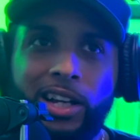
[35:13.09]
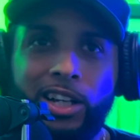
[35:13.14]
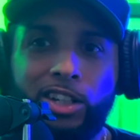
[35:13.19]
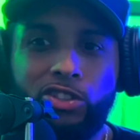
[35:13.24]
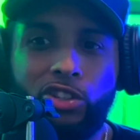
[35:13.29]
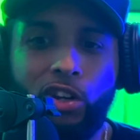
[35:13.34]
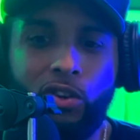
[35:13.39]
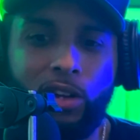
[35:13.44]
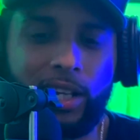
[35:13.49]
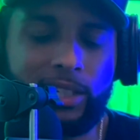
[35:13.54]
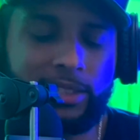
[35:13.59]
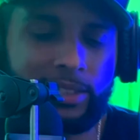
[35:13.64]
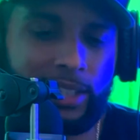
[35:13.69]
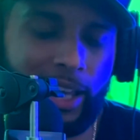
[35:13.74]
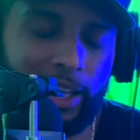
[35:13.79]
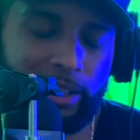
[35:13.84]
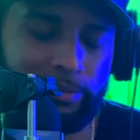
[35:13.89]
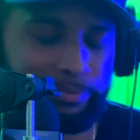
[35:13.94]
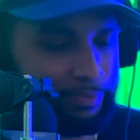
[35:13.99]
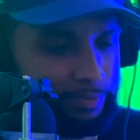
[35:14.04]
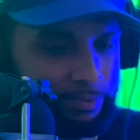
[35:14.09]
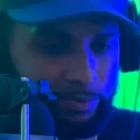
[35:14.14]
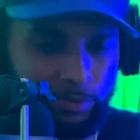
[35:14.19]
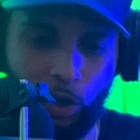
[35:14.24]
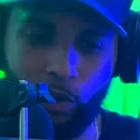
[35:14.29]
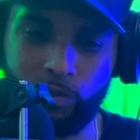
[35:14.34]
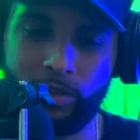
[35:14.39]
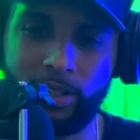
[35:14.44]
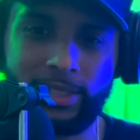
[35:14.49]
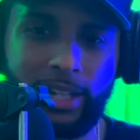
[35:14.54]
So let's say
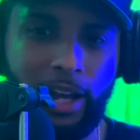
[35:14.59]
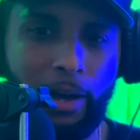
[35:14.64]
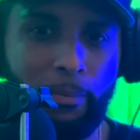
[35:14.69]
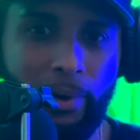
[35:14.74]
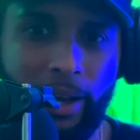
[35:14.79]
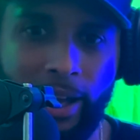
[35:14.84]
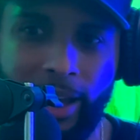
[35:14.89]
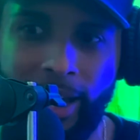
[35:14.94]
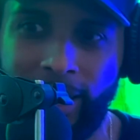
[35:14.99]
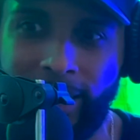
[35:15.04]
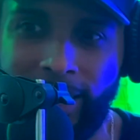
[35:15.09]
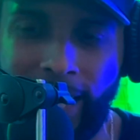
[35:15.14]
off the top of my head,